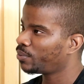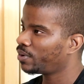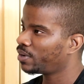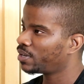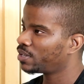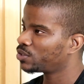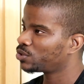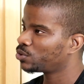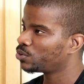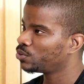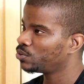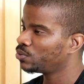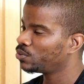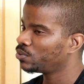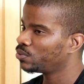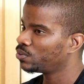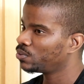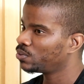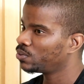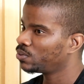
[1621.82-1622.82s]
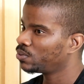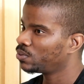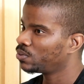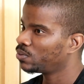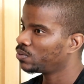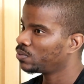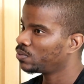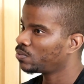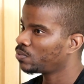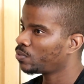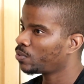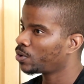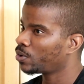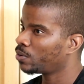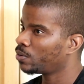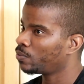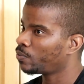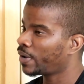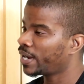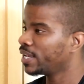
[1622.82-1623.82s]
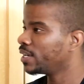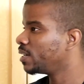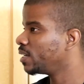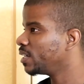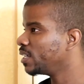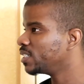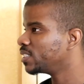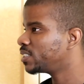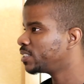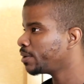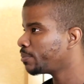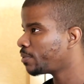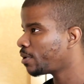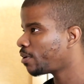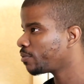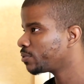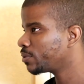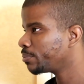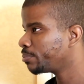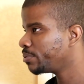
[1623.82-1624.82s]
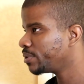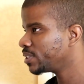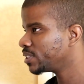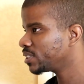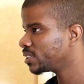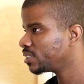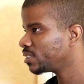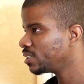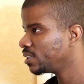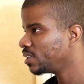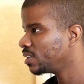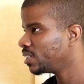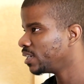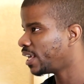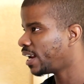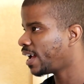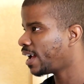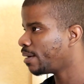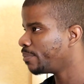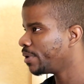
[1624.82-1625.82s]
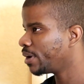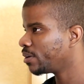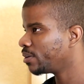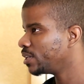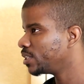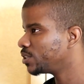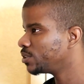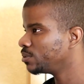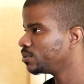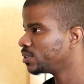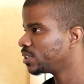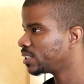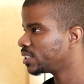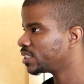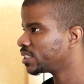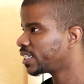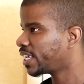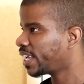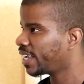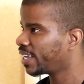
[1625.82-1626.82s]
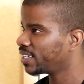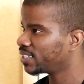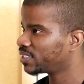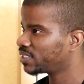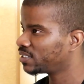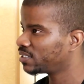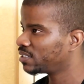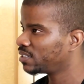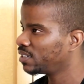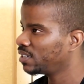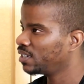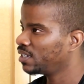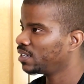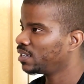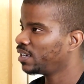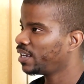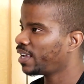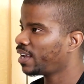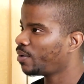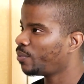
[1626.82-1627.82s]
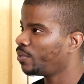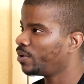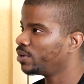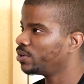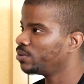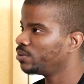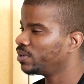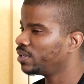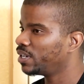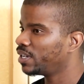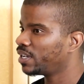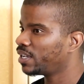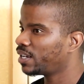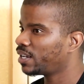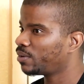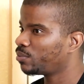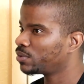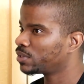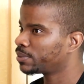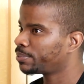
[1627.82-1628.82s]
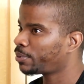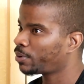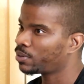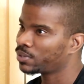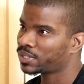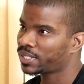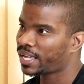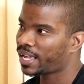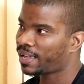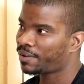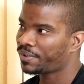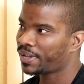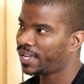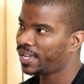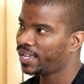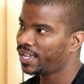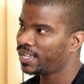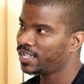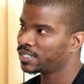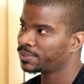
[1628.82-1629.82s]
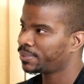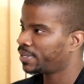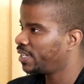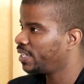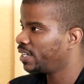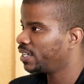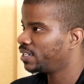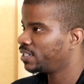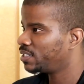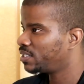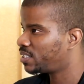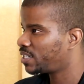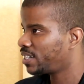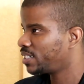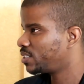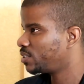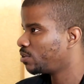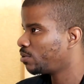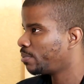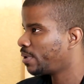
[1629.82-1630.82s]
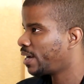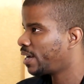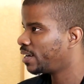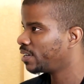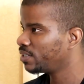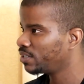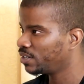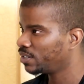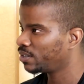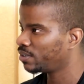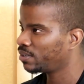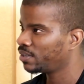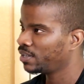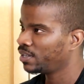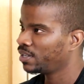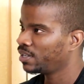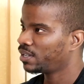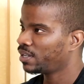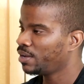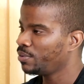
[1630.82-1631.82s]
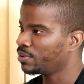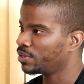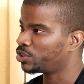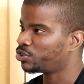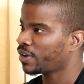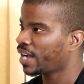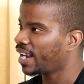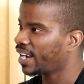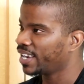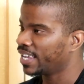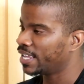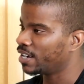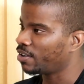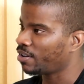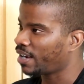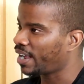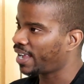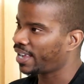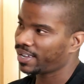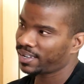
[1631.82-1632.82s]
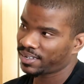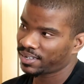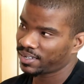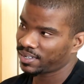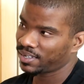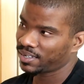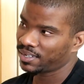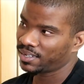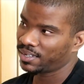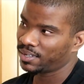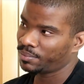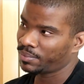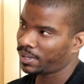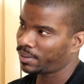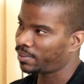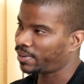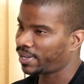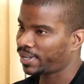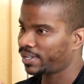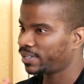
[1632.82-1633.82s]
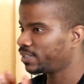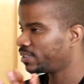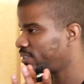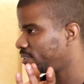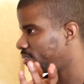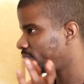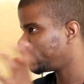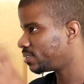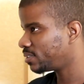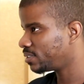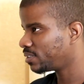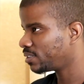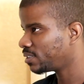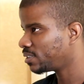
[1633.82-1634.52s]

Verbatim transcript: the ones who were waiting to get shipped off to prison that had medical issues such as cancer. They had one dude in there that was supposed to have AIDS, but he didn't touch nobody. You know, he would try to interact, but I'm like, mm.